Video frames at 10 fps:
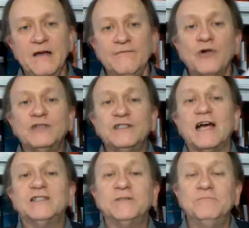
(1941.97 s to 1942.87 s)
Folks,
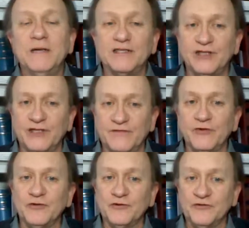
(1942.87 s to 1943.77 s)
that's the message of
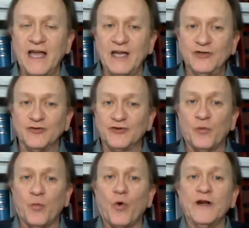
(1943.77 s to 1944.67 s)
those three angels, the
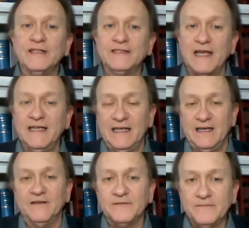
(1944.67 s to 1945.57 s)
warnings they
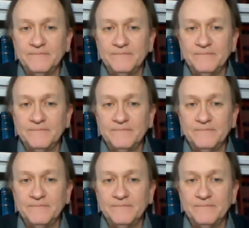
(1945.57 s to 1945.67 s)
give,